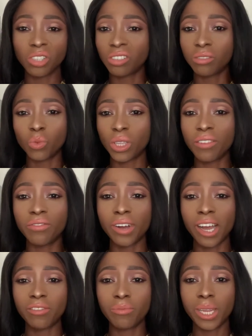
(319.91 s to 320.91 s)
Just within
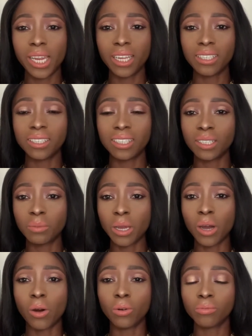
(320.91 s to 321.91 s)
5 minutes, the
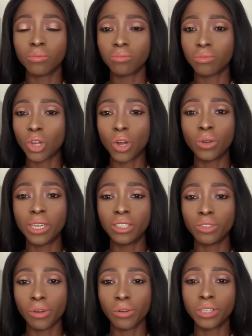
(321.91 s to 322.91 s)
smell totally